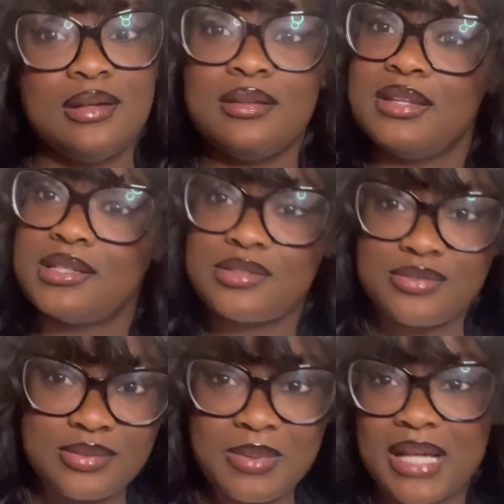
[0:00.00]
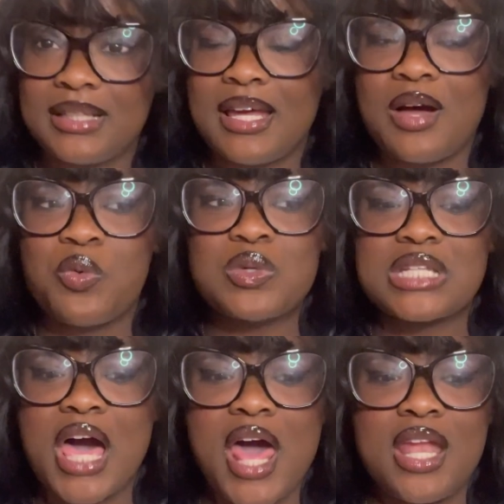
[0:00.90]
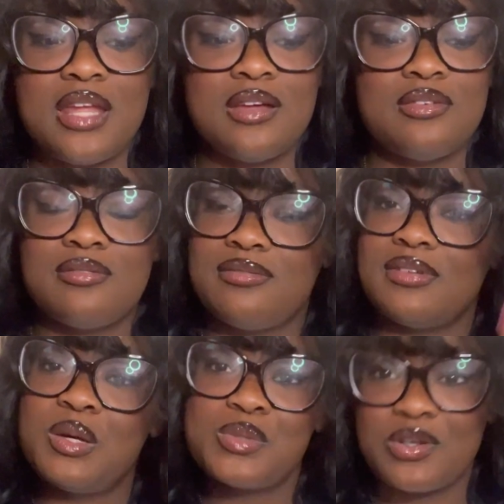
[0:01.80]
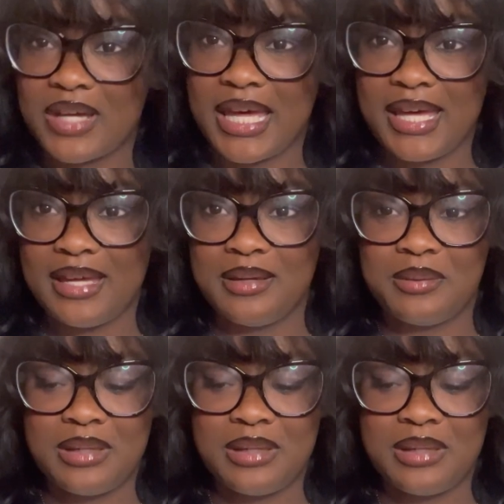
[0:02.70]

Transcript: This Smackdown was it was okay.